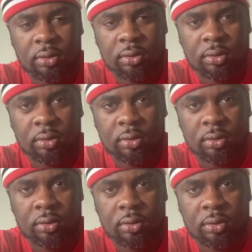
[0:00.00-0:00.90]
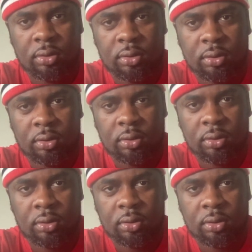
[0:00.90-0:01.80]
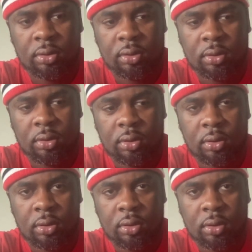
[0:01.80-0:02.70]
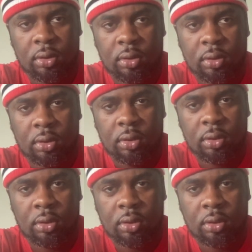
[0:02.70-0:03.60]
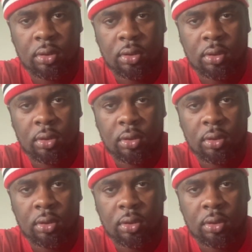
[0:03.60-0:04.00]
(silence)